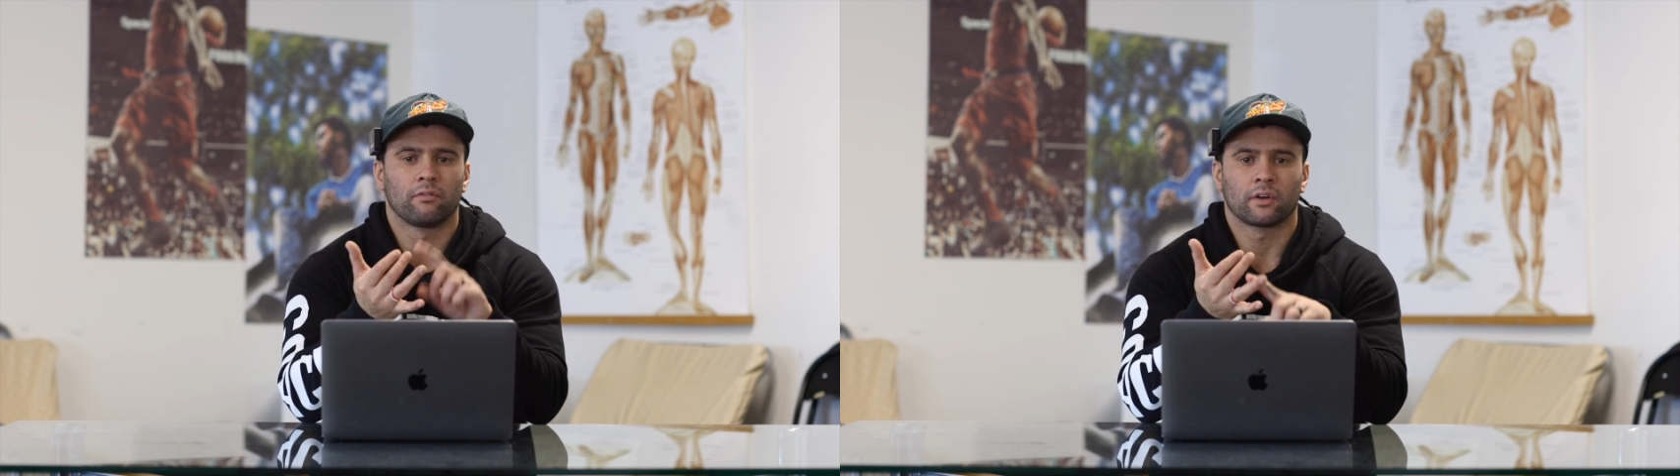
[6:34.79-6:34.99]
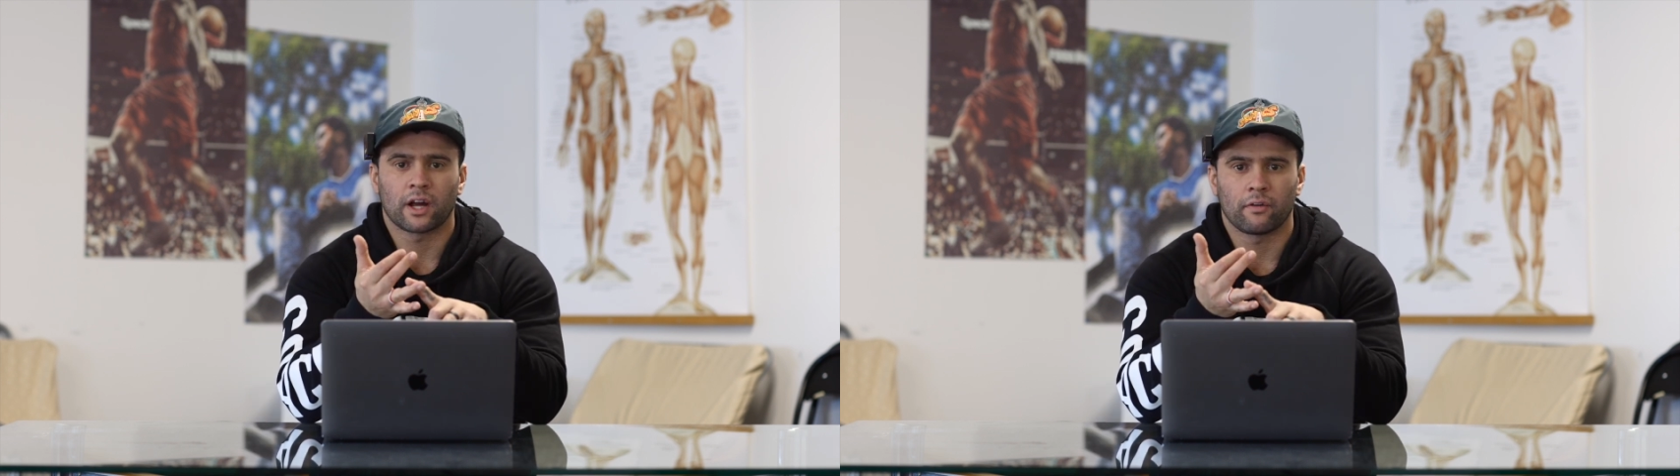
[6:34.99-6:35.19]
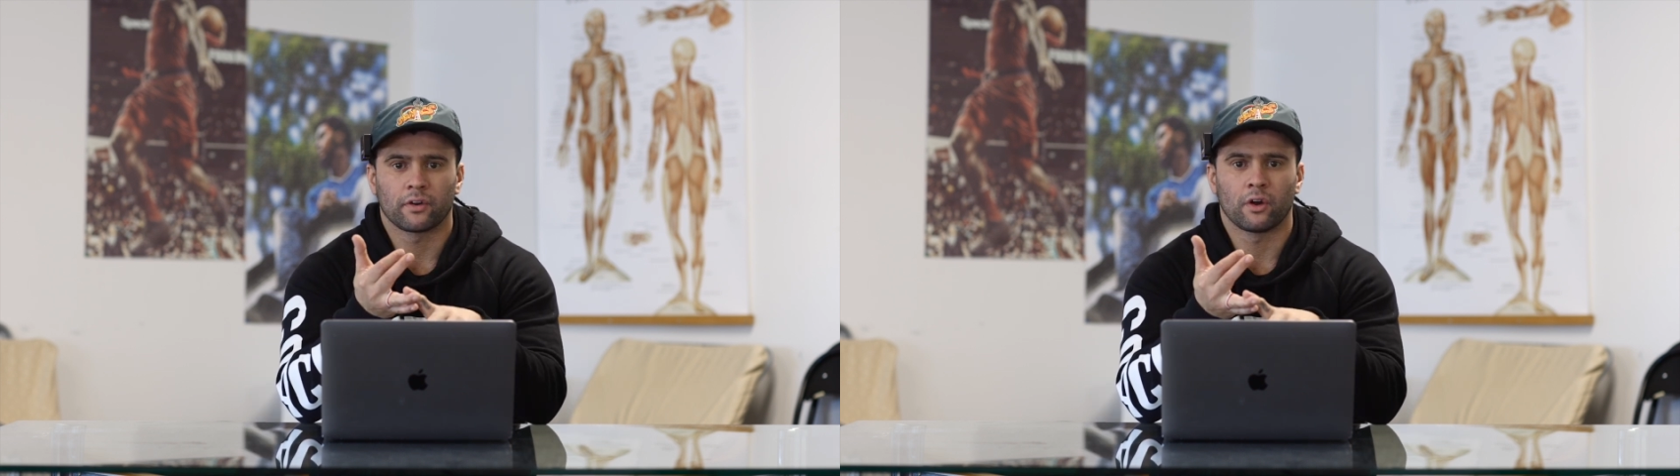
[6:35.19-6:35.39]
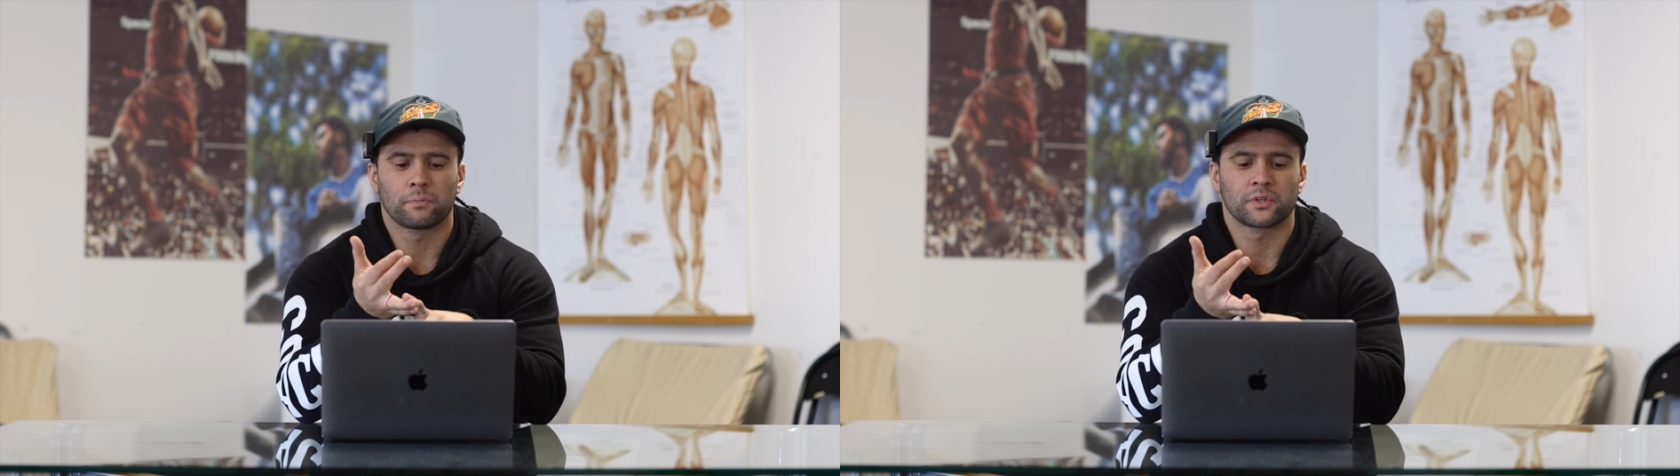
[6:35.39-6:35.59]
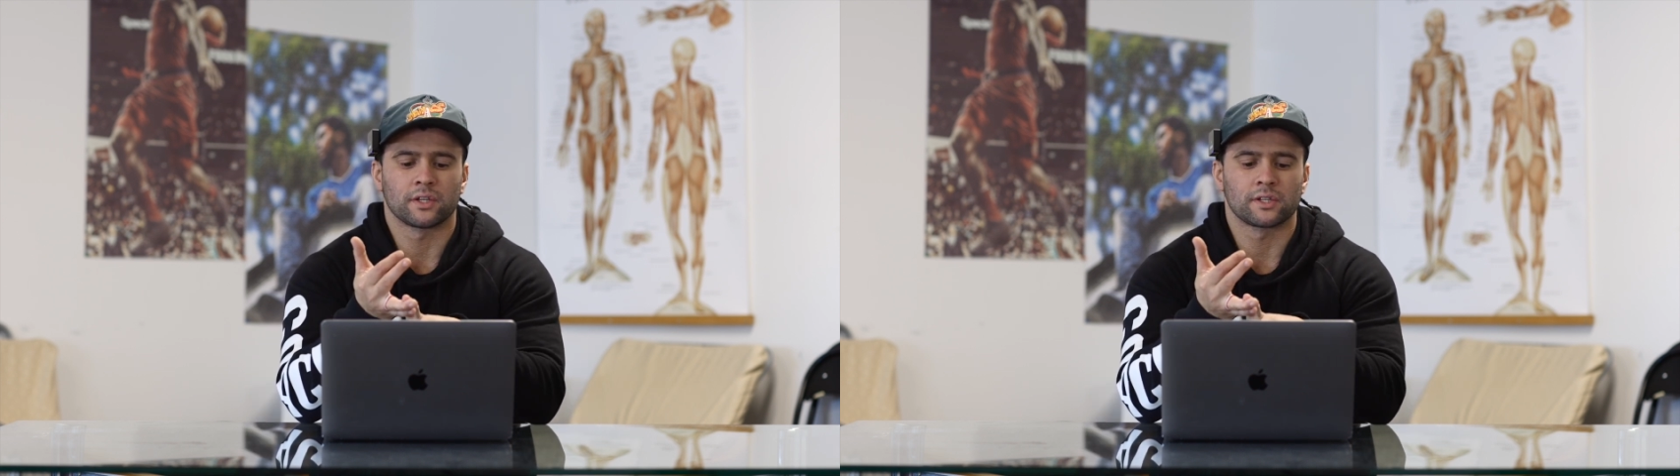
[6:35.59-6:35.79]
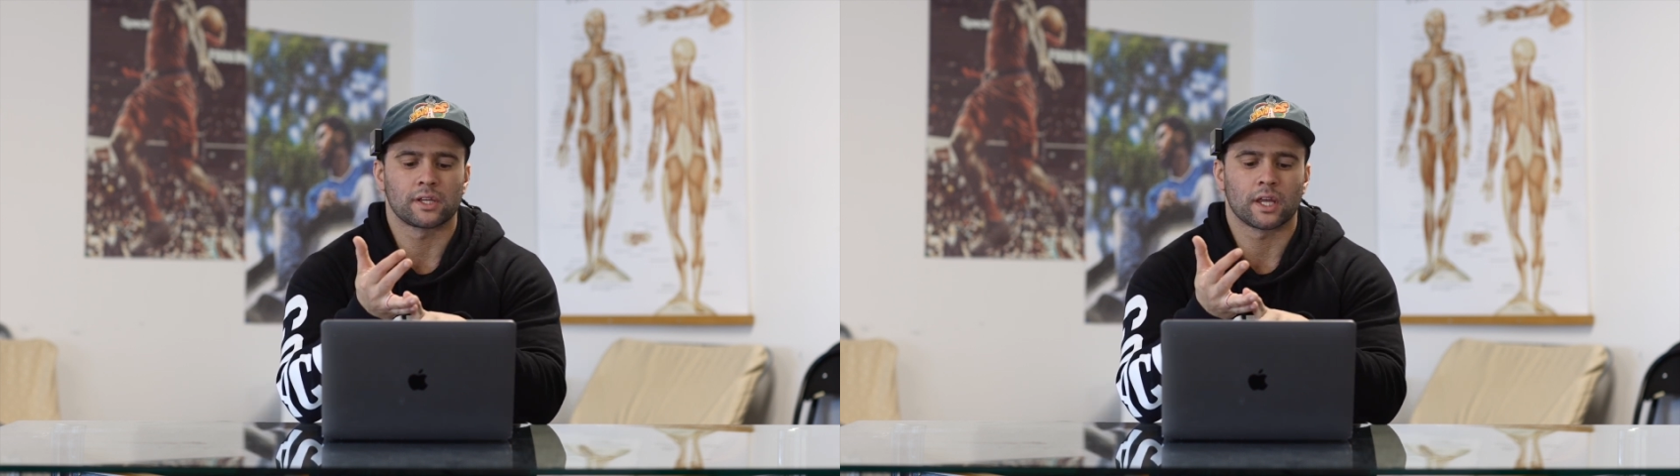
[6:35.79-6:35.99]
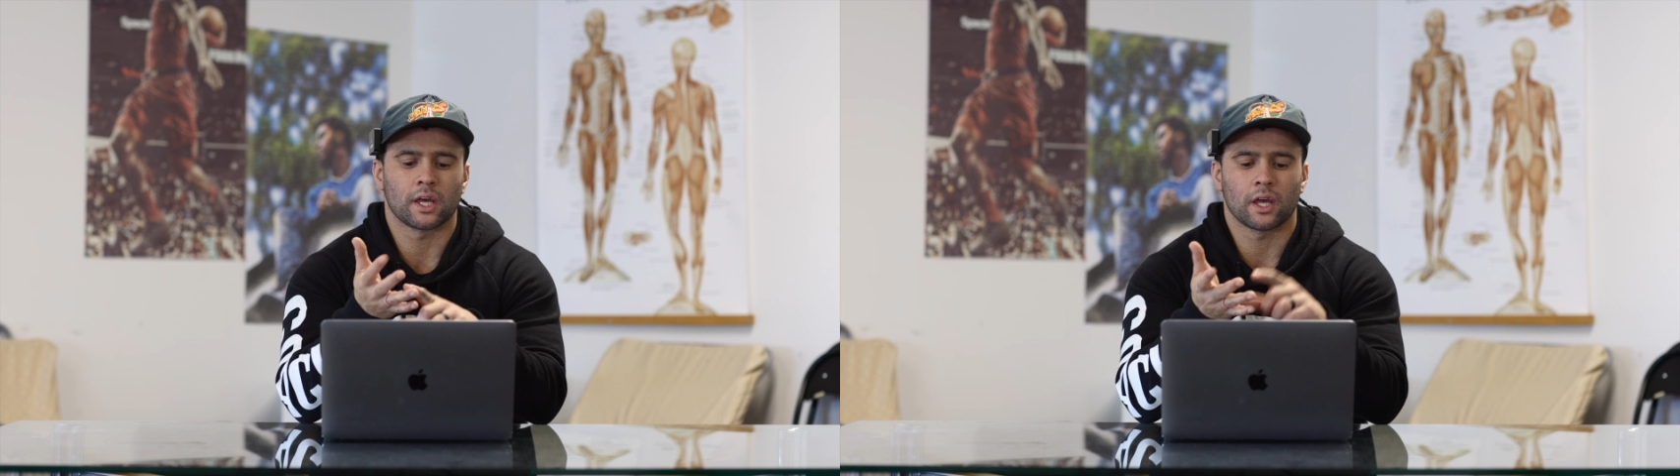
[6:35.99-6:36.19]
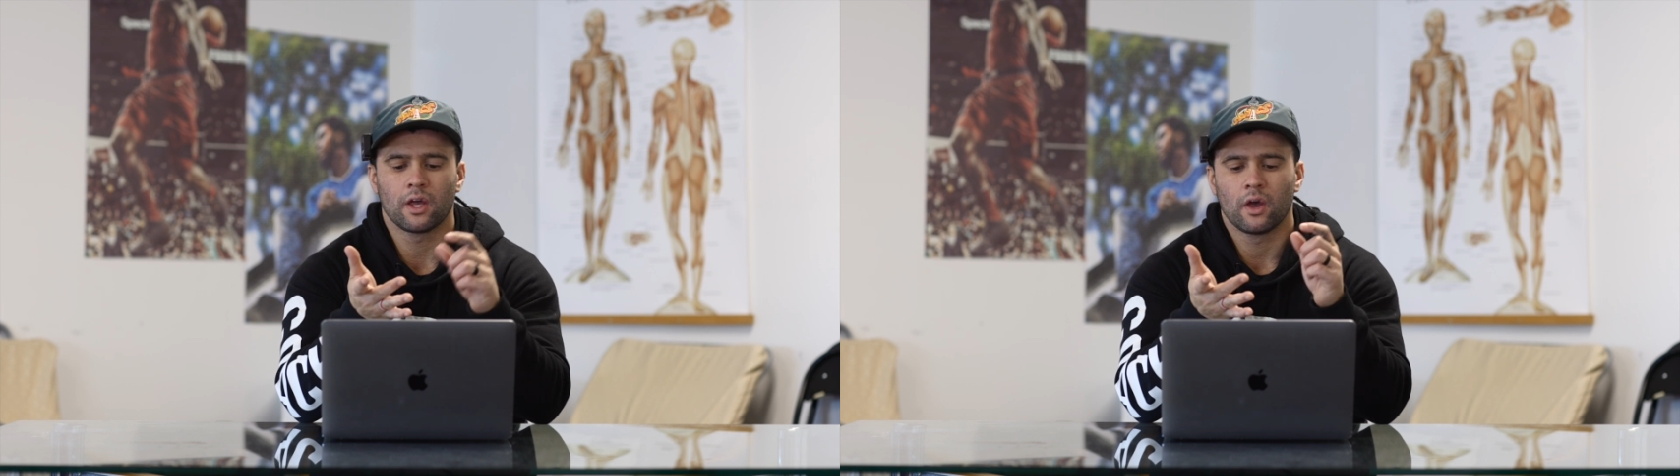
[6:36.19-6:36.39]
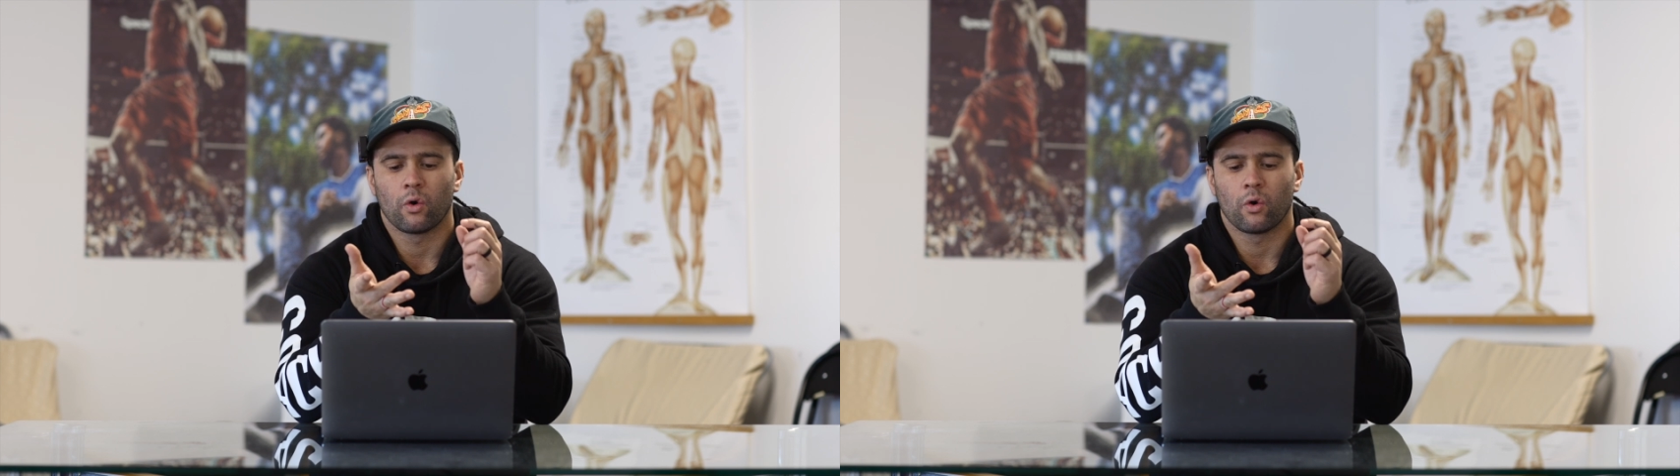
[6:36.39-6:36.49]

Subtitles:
recovery options there,